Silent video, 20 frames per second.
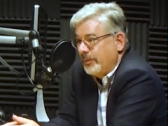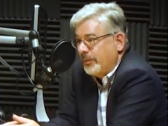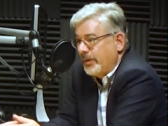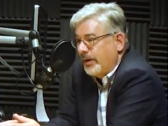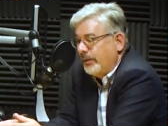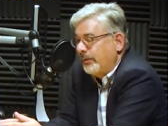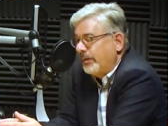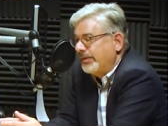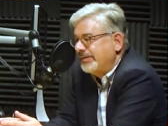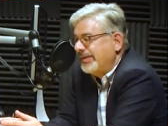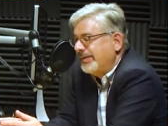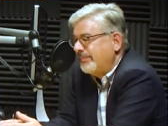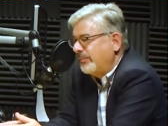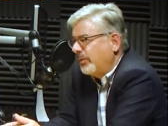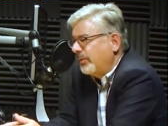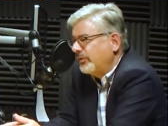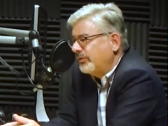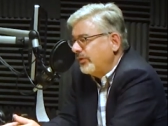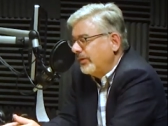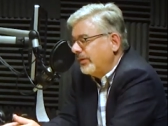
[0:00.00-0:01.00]
Okay, when I say
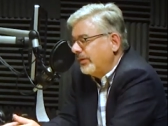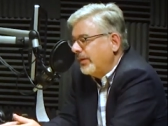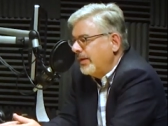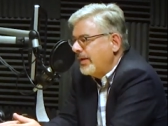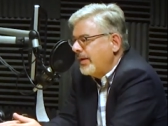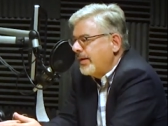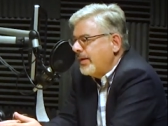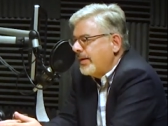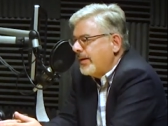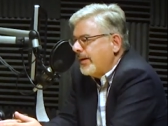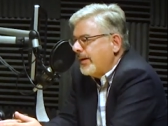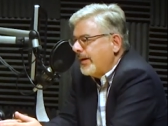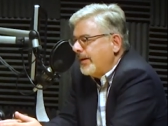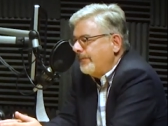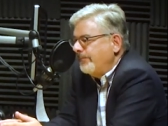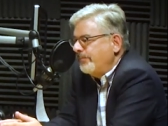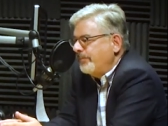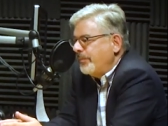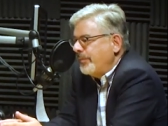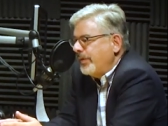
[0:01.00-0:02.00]
personal, mm-hmm.
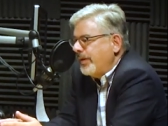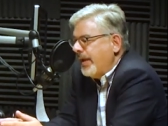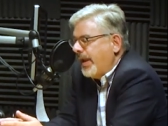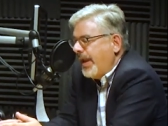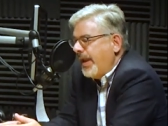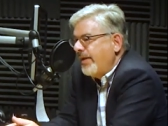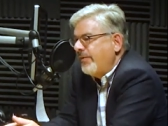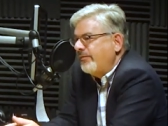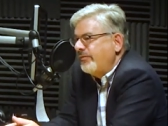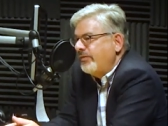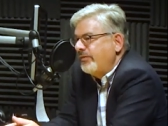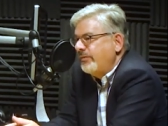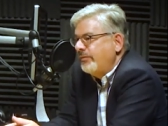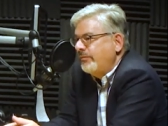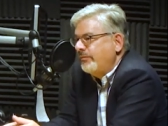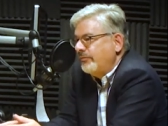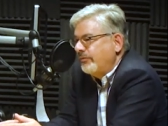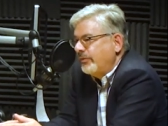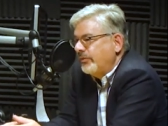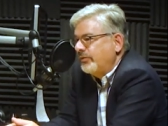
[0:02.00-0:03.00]
um, you have to
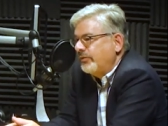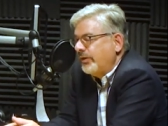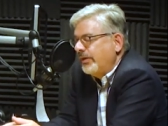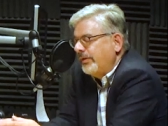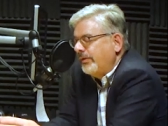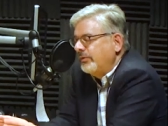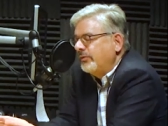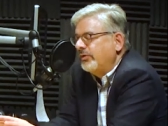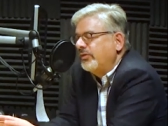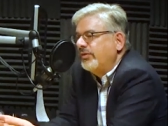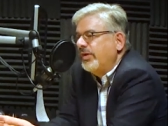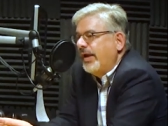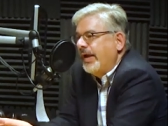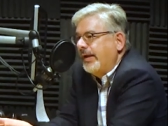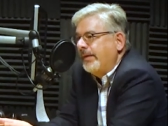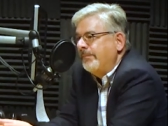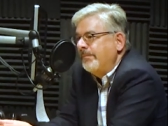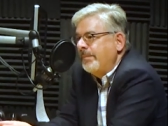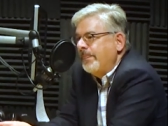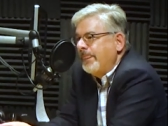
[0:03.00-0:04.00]
first. There's a
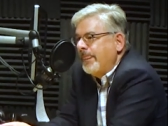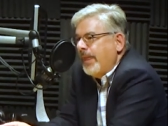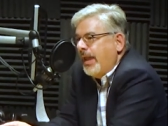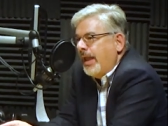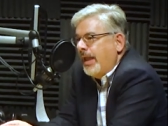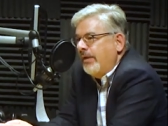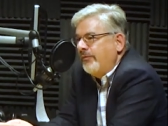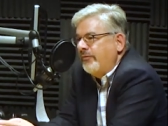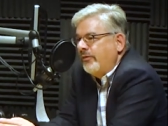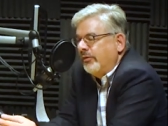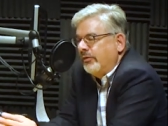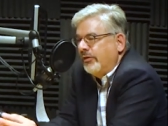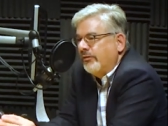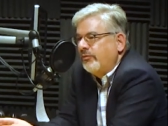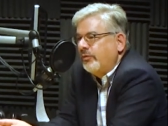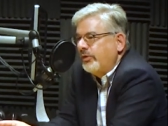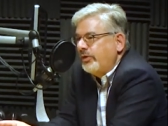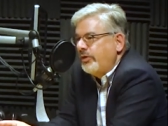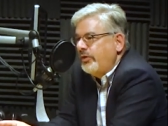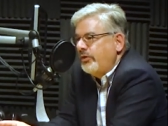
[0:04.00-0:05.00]
saying: mm-hmm. if you love
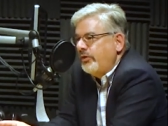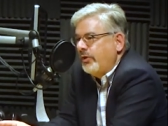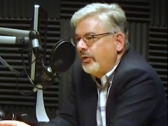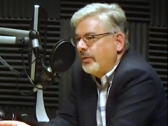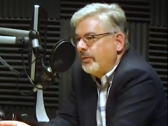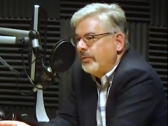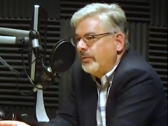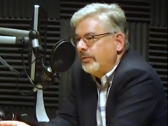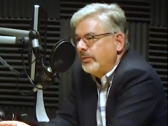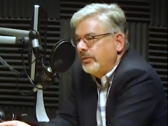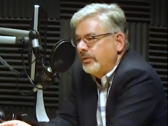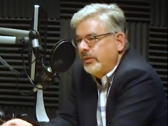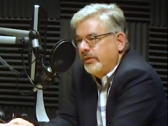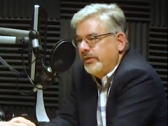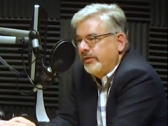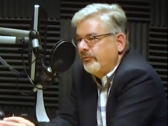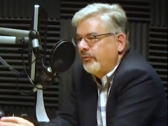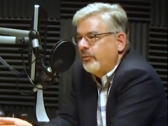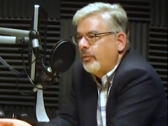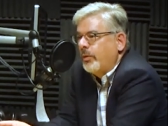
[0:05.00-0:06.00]
what you do, you'll mm-hmm.
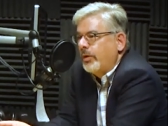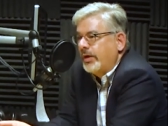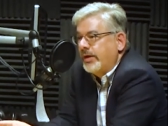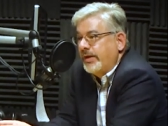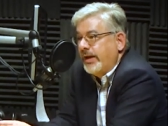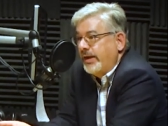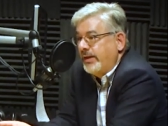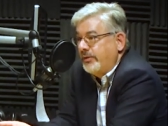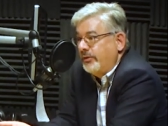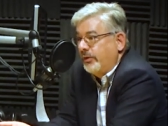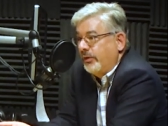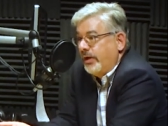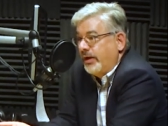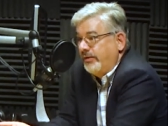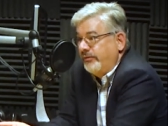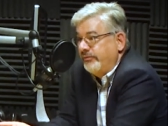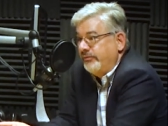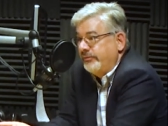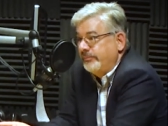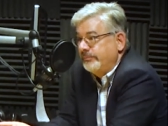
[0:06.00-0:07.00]
never work a day in your
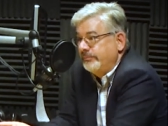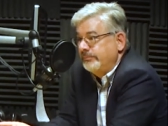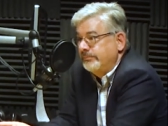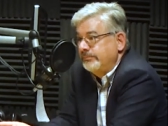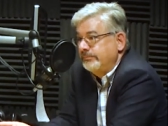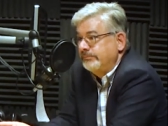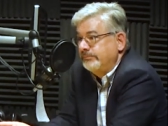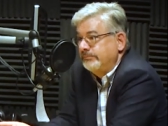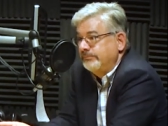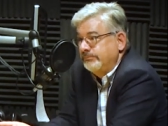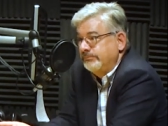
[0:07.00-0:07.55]
life. Mm-hmm.